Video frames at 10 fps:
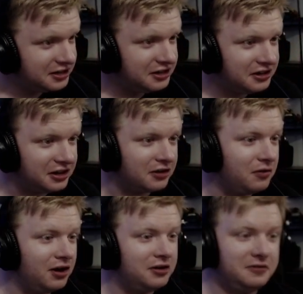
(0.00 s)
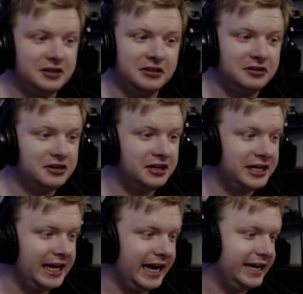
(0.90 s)
Like, what are we looking
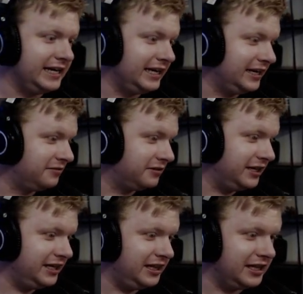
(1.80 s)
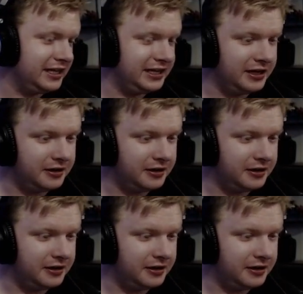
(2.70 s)
at here, really?